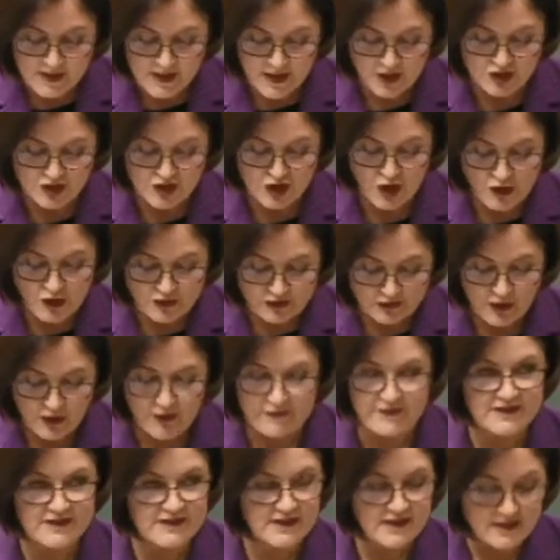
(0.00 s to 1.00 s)
a total
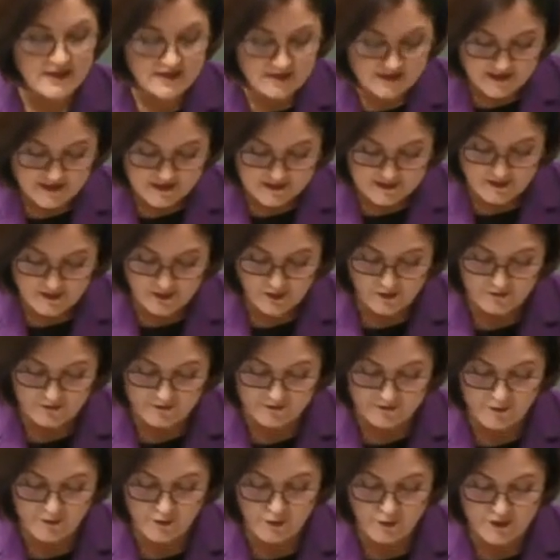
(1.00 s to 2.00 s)
over 10 years of
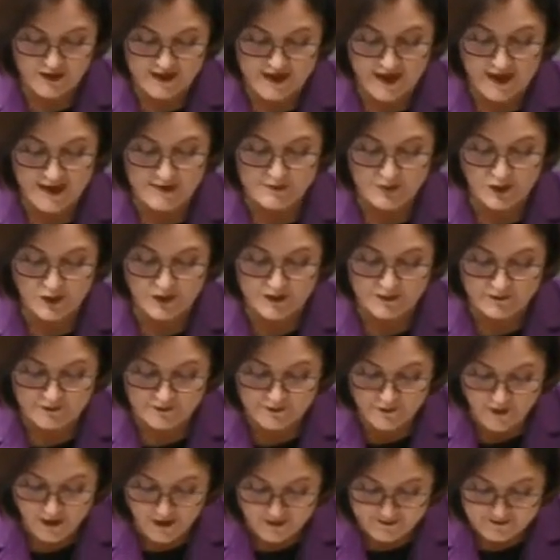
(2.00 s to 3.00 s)

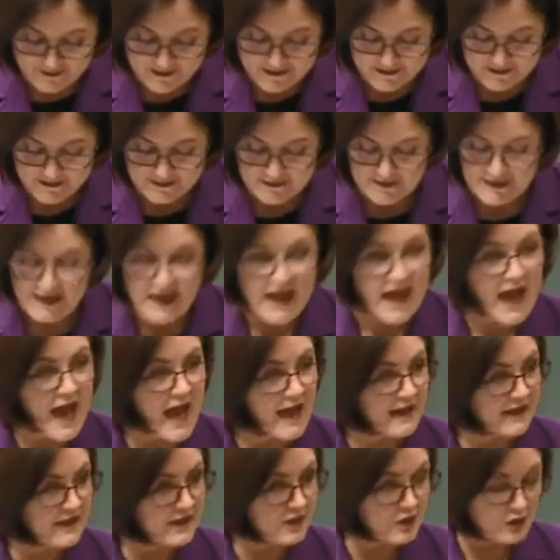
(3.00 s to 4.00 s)
$48.5 million,
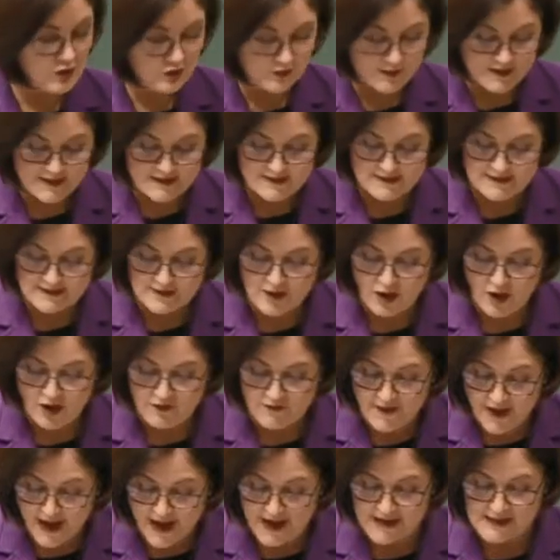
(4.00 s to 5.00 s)
an increase
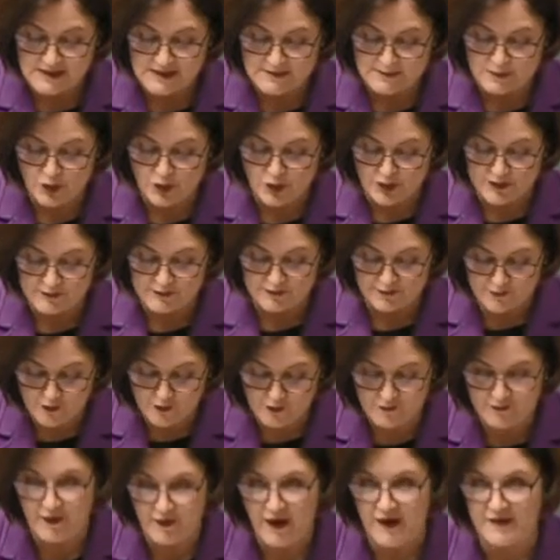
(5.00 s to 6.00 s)
of
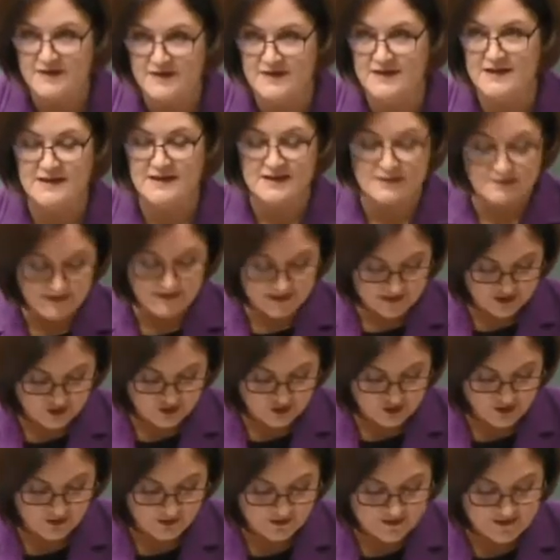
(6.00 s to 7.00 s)
$8.456 million.
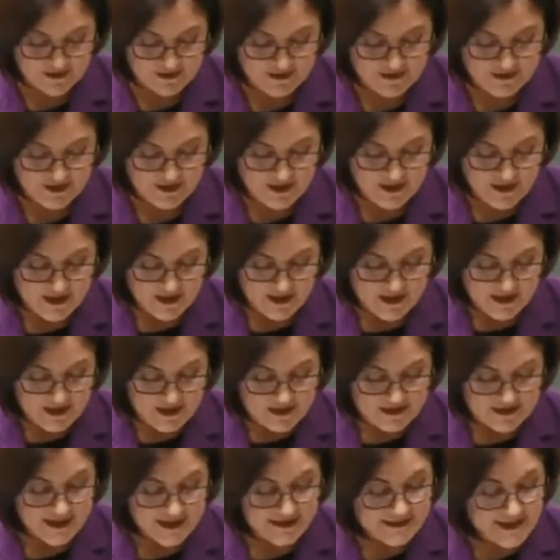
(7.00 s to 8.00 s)

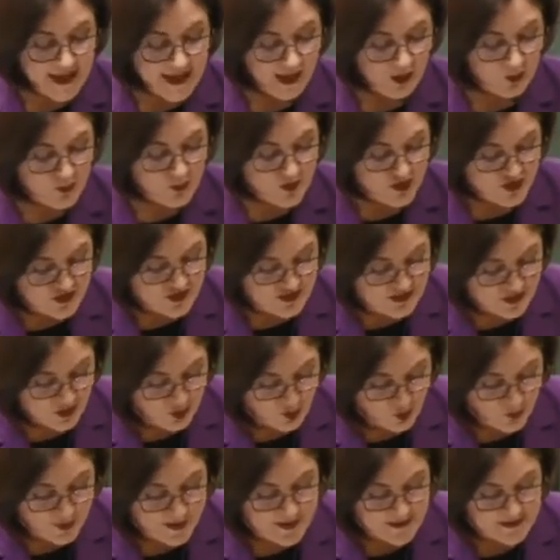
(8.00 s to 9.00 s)
St Aloysius in
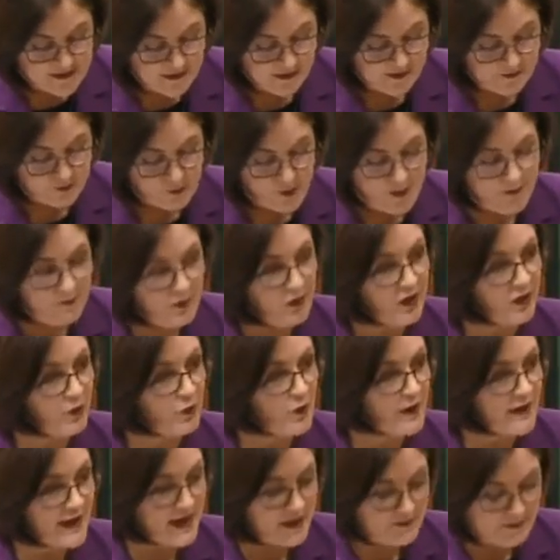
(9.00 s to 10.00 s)
Queenscliff,
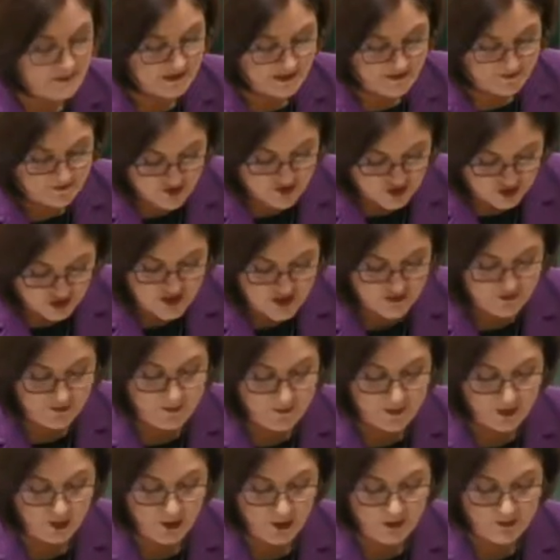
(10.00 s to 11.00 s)
$1.18 million this year
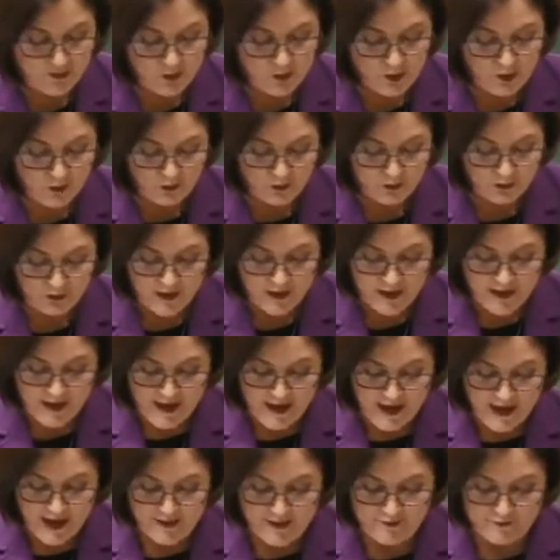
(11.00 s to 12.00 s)
from the Commonwealth,
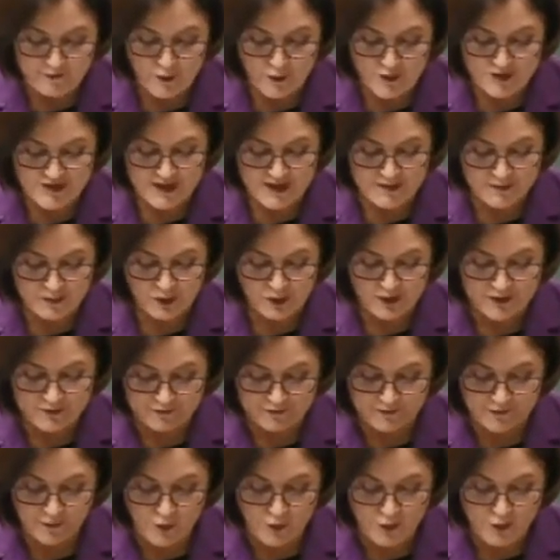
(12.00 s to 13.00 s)

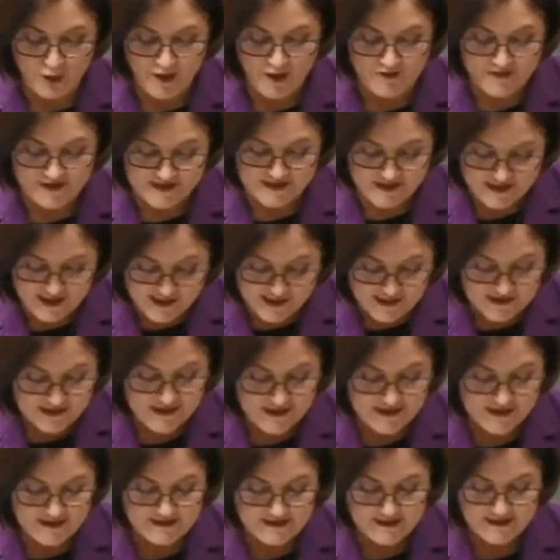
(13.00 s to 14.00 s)
14.4 over 10
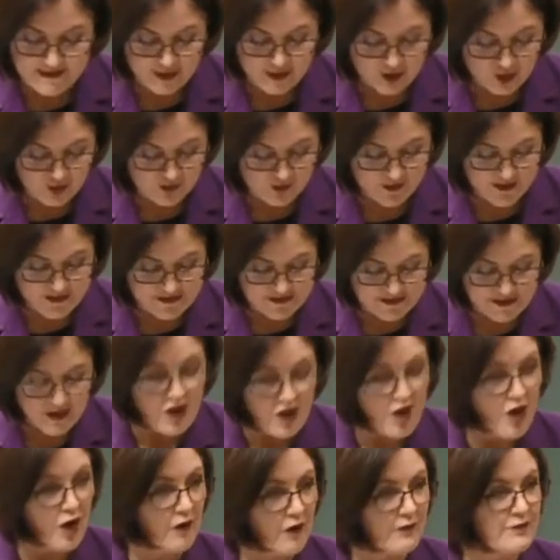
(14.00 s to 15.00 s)
years, an increase
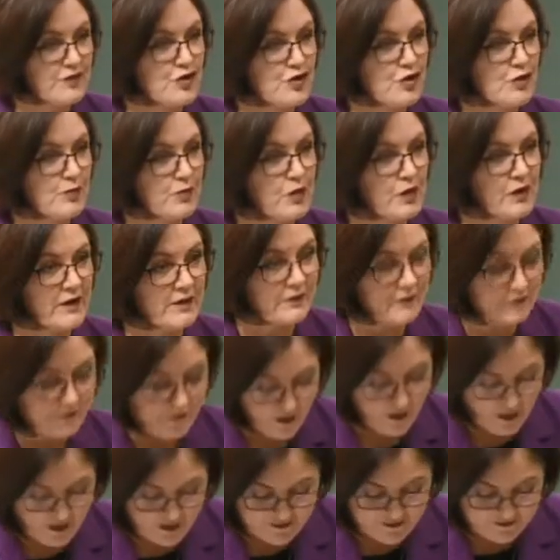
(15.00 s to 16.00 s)
of
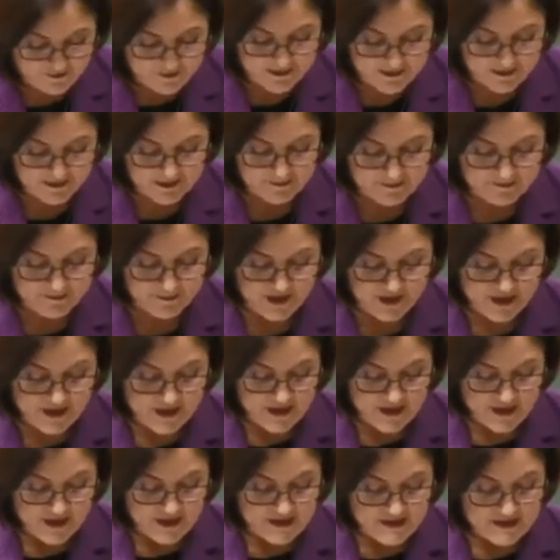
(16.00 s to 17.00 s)
$2.5 million.
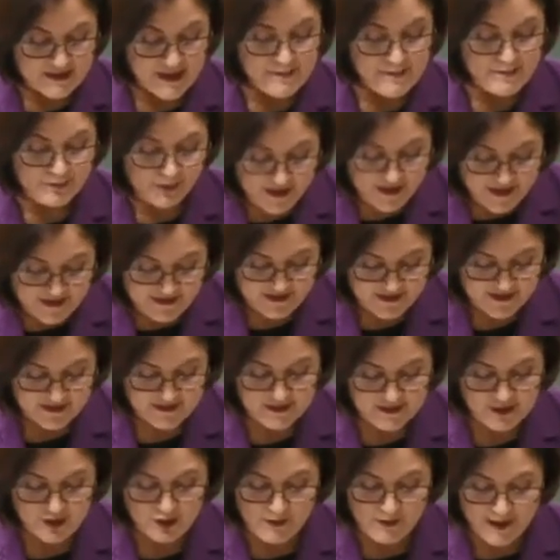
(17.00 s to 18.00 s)
St
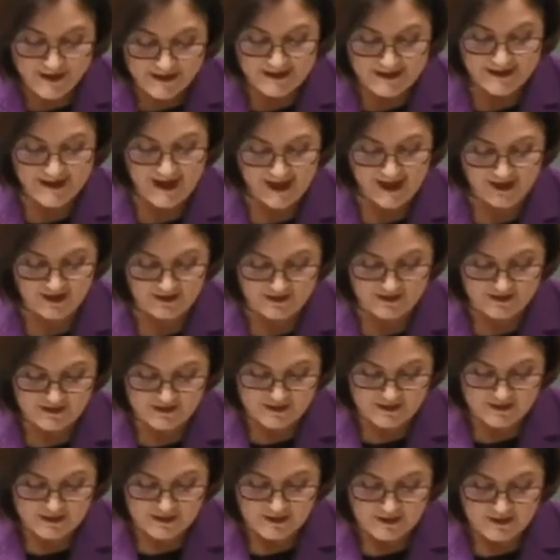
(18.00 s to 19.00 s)
Brendan's, Coragulac,
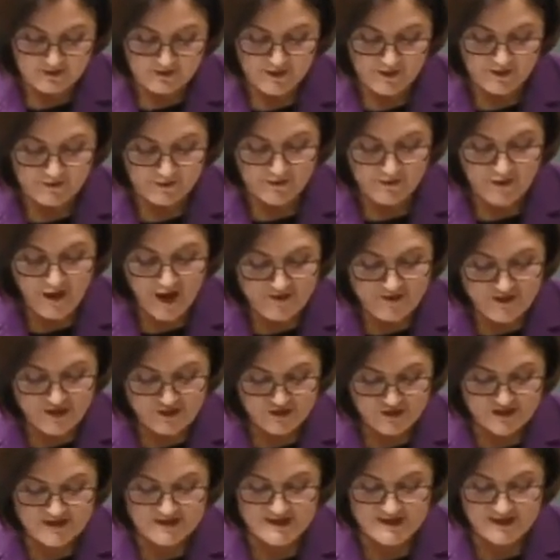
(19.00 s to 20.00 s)

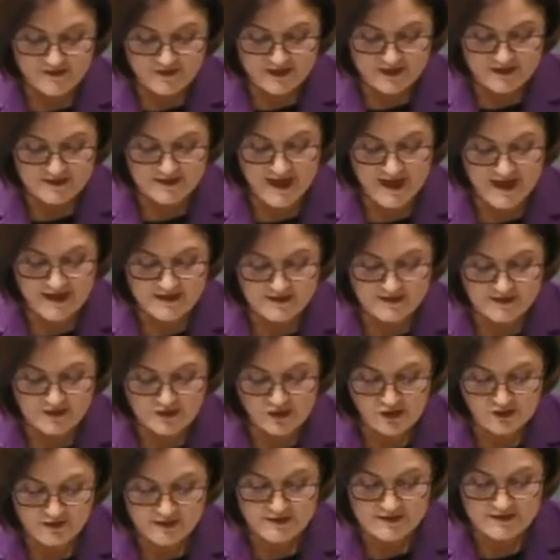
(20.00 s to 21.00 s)

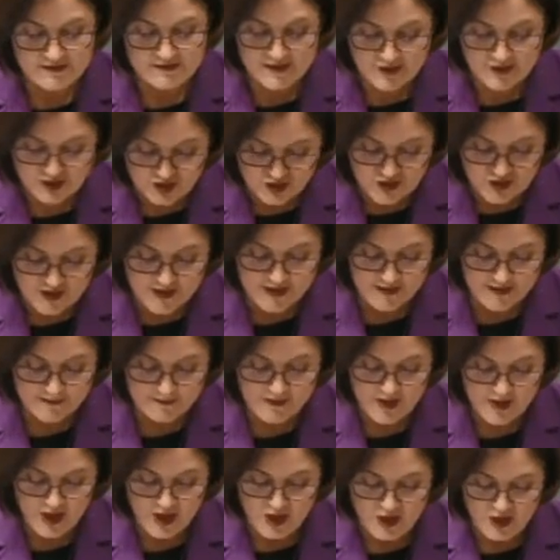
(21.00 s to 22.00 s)
$570,000 this year,
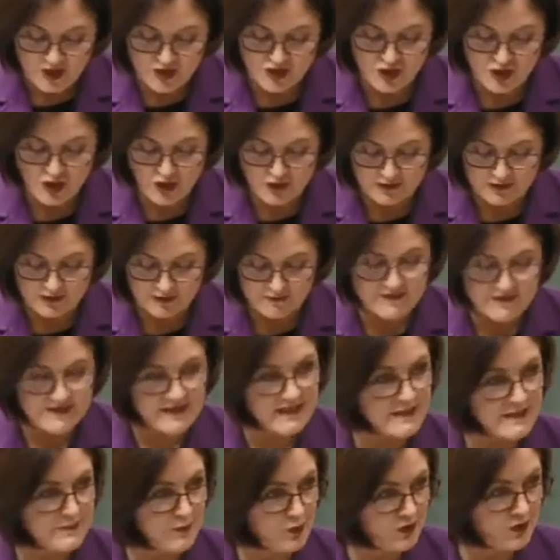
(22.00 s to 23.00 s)
a total of
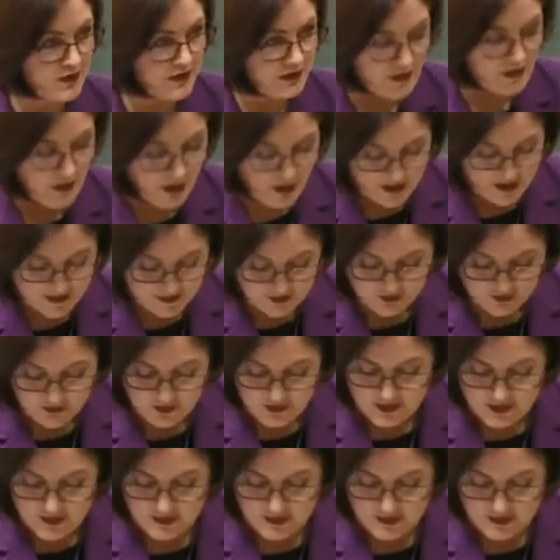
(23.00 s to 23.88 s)
$6.9